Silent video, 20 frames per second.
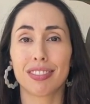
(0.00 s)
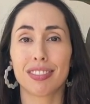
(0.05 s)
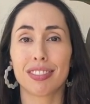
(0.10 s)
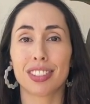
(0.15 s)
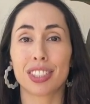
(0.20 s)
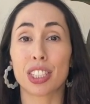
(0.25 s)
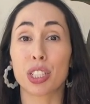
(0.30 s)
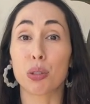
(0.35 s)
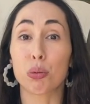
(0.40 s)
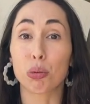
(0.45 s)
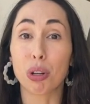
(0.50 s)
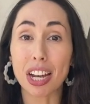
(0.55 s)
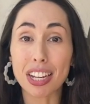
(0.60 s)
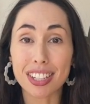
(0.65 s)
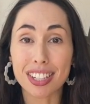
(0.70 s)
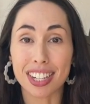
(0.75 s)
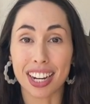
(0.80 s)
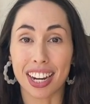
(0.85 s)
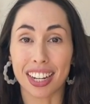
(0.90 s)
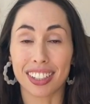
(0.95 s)
Just
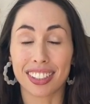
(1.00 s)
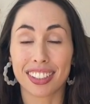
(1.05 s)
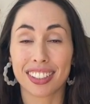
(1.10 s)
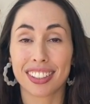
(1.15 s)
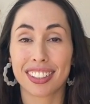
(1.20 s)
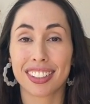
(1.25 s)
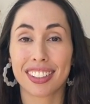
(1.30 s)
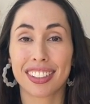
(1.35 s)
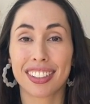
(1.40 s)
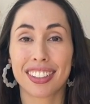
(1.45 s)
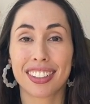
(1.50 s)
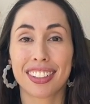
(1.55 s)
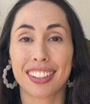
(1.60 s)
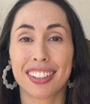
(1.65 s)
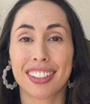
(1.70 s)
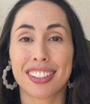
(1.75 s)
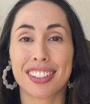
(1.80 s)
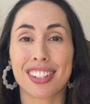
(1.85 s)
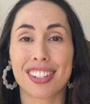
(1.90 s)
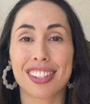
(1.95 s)
resting,
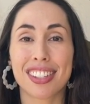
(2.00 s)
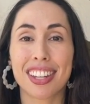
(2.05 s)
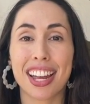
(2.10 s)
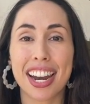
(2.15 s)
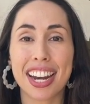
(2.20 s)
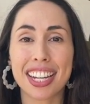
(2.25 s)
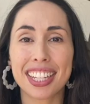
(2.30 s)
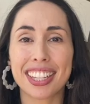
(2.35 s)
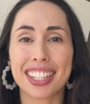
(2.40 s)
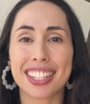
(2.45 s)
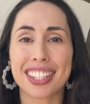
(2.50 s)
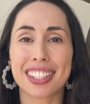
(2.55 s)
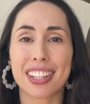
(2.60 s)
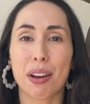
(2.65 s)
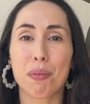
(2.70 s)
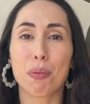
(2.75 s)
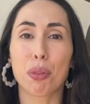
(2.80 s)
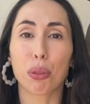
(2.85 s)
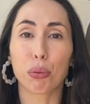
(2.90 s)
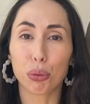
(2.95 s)
just letting this
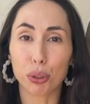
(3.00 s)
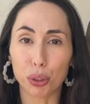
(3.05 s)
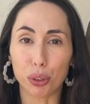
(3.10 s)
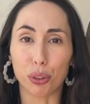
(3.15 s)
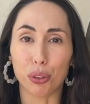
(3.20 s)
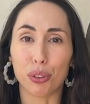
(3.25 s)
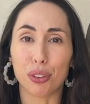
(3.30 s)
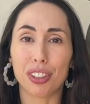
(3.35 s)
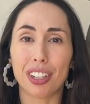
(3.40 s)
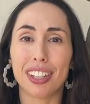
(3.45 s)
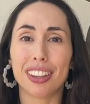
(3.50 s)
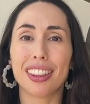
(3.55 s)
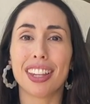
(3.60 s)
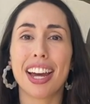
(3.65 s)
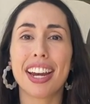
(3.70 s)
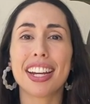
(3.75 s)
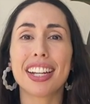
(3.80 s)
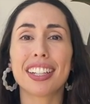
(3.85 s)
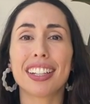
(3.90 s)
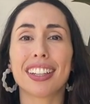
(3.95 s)
come through and
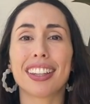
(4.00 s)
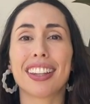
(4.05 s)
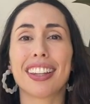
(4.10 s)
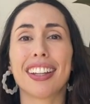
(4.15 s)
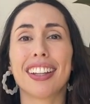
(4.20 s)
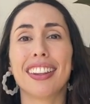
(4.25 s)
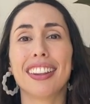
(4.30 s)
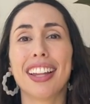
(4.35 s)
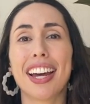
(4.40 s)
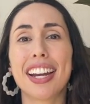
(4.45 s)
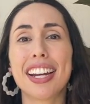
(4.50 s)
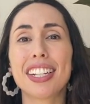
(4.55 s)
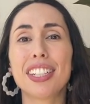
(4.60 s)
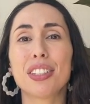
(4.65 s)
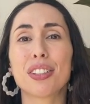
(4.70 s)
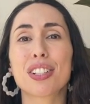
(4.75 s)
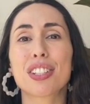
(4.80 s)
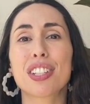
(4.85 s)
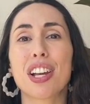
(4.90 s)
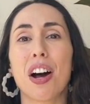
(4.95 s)
letting
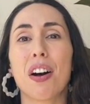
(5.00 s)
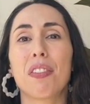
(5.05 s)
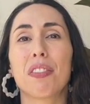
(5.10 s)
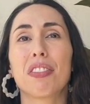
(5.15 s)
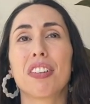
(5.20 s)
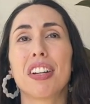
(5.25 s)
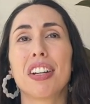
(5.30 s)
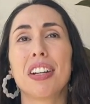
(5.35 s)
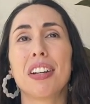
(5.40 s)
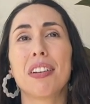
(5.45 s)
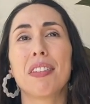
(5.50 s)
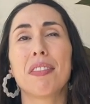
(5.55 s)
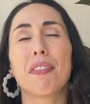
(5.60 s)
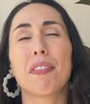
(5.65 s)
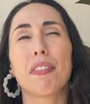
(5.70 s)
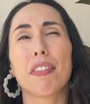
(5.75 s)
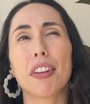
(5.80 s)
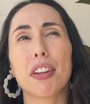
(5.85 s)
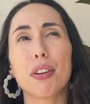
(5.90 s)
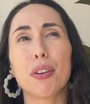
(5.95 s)
yourself
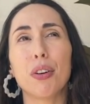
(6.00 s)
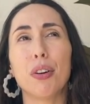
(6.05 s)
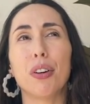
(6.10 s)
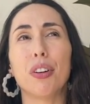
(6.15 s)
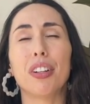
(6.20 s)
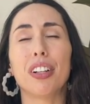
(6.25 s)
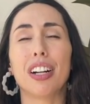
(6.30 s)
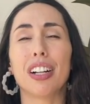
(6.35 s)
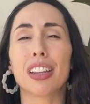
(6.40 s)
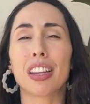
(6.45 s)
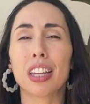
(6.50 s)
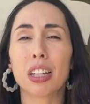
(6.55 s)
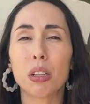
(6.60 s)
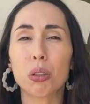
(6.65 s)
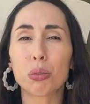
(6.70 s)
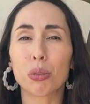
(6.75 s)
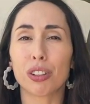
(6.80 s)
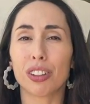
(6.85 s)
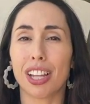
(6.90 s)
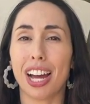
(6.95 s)
feel a
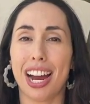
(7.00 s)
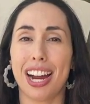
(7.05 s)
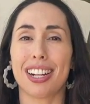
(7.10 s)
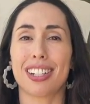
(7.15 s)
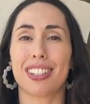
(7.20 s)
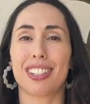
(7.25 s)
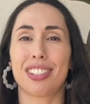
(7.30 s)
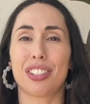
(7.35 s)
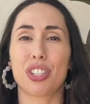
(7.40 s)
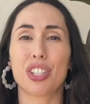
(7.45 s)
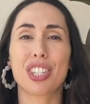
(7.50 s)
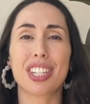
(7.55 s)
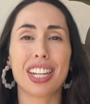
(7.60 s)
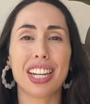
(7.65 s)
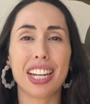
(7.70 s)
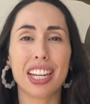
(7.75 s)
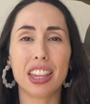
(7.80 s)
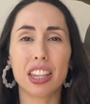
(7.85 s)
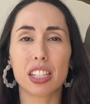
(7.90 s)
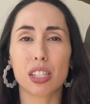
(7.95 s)
little relaxed just
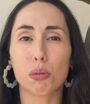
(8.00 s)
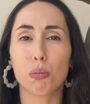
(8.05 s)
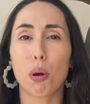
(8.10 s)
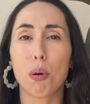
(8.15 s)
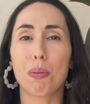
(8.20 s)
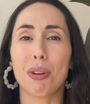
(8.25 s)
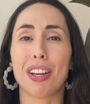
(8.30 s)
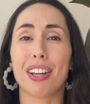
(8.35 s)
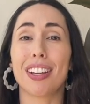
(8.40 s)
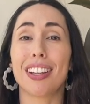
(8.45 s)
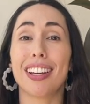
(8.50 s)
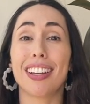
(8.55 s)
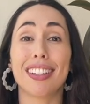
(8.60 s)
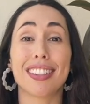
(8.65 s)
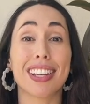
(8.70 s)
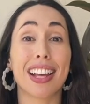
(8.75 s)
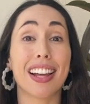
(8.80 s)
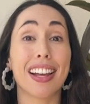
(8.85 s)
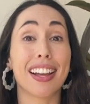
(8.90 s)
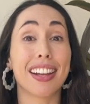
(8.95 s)
in this moment.
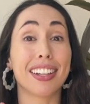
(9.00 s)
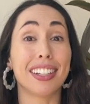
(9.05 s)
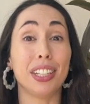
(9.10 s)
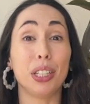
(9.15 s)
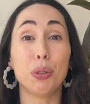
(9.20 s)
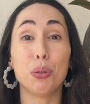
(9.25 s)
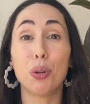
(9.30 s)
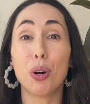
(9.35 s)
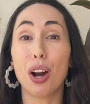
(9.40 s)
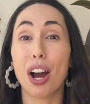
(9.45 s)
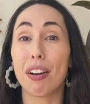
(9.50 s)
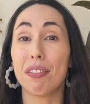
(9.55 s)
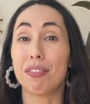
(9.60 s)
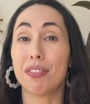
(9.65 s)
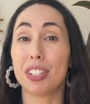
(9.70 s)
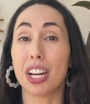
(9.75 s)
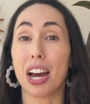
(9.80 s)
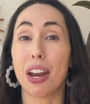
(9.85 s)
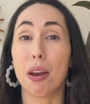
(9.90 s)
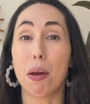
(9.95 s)
It's, you have
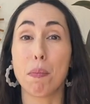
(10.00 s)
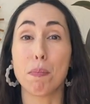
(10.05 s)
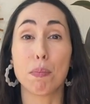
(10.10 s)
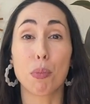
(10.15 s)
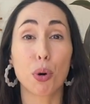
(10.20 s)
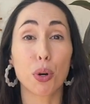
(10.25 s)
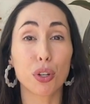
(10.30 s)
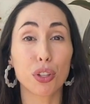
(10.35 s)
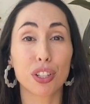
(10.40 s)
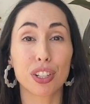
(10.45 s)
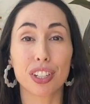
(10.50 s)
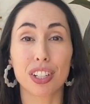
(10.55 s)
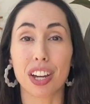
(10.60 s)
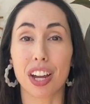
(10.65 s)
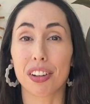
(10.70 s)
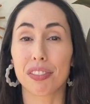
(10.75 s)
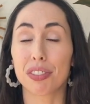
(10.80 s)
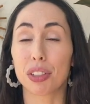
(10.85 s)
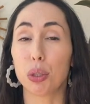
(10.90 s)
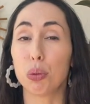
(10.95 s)
done more than
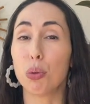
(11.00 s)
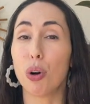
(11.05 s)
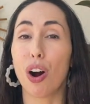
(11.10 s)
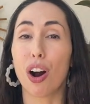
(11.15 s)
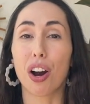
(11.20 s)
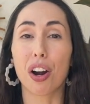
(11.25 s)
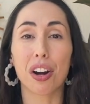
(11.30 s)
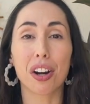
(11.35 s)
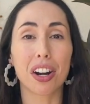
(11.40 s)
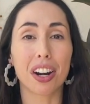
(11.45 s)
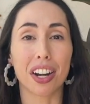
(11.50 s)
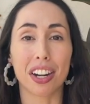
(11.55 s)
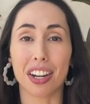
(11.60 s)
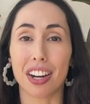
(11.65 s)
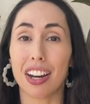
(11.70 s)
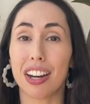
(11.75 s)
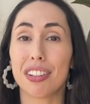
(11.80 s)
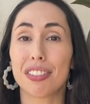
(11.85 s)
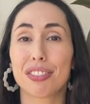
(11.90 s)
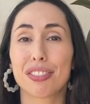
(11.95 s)
enough. You are
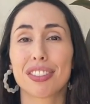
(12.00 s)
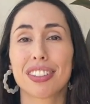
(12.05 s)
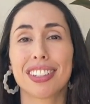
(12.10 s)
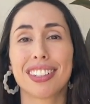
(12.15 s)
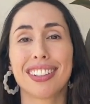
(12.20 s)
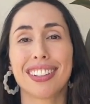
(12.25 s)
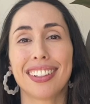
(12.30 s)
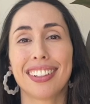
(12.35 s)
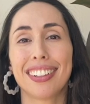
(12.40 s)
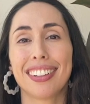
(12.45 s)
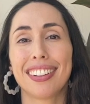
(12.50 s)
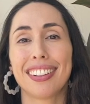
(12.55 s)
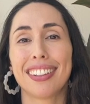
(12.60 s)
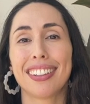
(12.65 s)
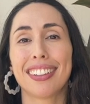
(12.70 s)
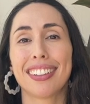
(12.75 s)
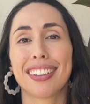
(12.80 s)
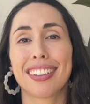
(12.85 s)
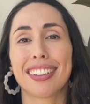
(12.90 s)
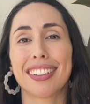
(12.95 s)
enough.
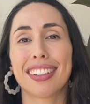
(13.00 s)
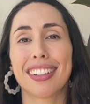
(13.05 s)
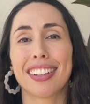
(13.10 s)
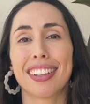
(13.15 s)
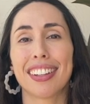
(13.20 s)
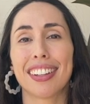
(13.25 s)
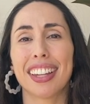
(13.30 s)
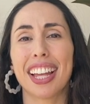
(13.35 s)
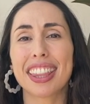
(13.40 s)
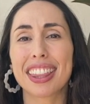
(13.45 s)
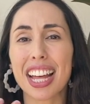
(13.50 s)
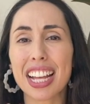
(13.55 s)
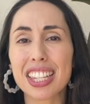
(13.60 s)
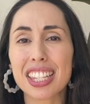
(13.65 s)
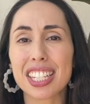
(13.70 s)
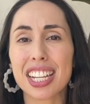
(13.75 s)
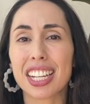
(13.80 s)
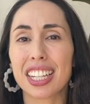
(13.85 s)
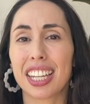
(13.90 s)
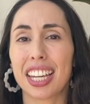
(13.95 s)
Let that
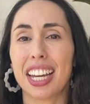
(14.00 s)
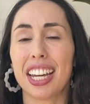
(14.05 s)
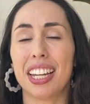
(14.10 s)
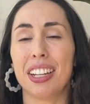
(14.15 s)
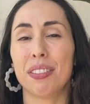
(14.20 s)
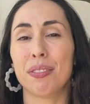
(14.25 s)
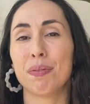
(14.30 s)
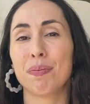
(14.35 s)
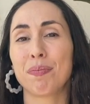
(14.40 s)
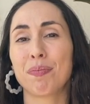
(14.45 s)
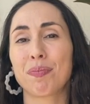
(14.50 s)
sink in.